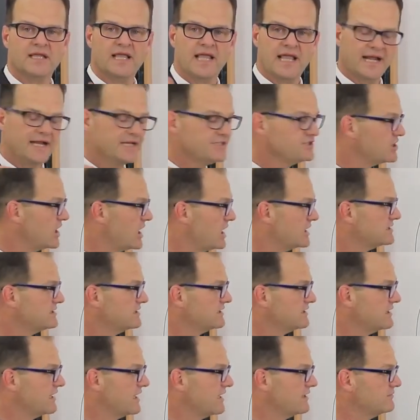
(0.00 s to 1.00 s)
and talk
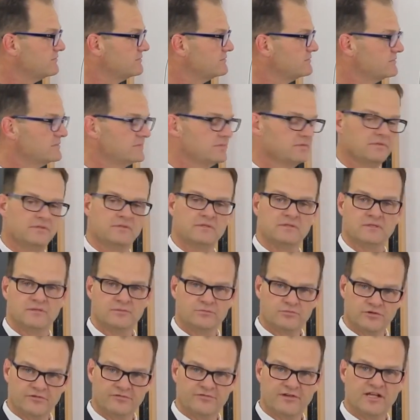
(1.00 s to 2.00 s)
to them
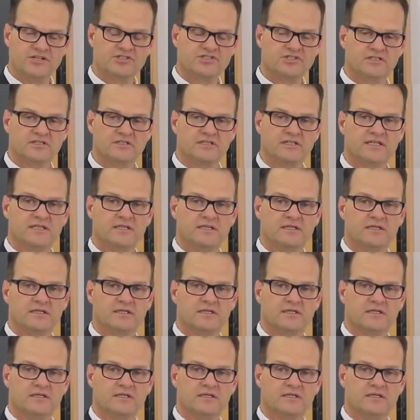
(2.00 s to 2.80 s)
professionally,